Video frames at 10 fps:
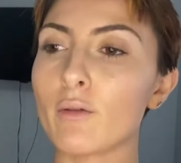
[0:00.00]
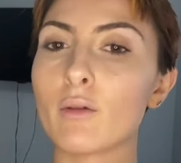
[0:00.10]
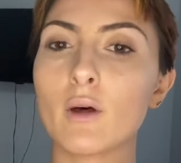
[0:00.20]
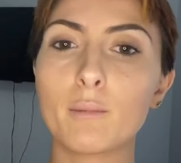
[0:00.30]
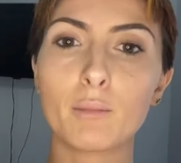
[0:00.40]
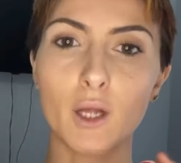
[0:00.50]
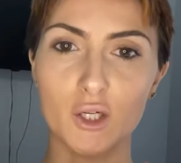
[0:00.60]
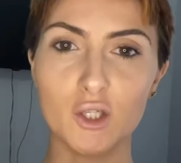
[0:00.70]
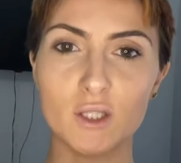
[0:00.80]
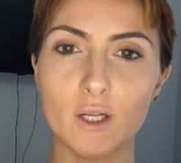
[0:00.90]

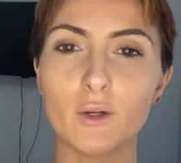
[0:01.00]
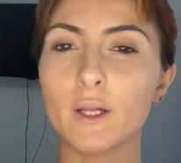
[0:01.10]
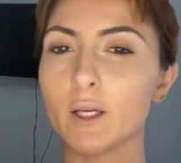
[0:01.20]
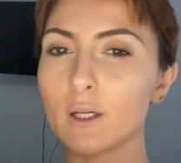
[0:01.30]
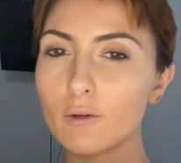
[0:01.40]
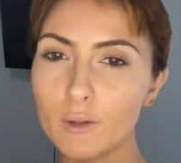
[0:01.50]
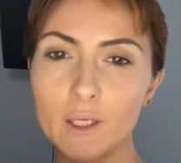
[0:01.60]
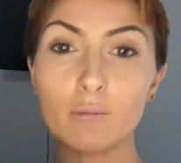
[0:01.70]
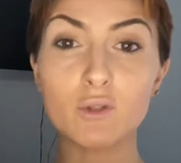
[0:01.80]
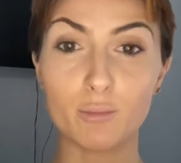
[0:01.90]
blushes that are like
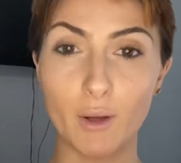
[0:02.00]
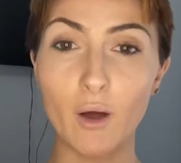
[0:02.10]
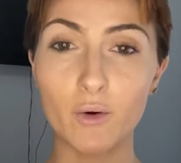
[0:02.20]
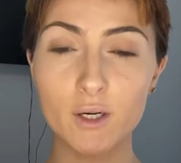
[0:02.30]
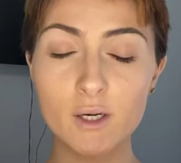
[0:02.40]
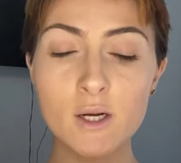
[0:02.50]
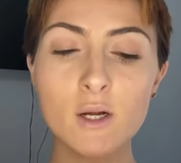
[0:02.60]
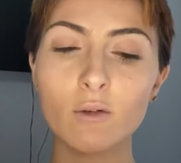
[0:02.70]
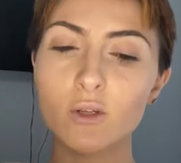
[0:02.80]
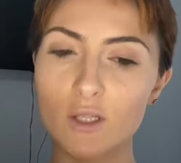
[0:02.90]
cream to powder,
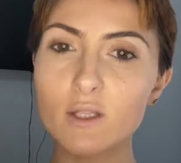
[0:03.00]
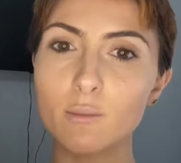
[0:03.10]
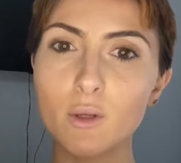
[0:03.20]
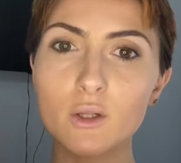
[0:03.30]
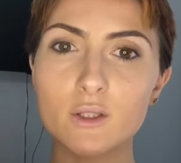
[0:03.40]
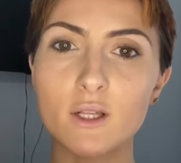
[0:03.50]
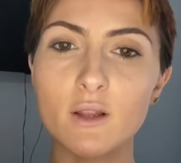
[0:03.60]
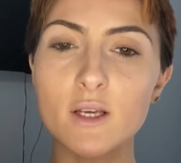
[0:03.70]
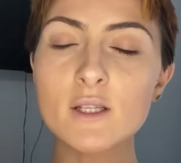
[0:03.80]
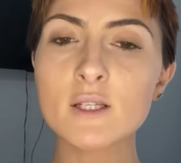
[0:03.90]
which is similar to
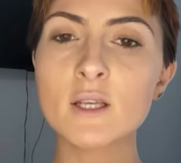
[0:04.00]
this.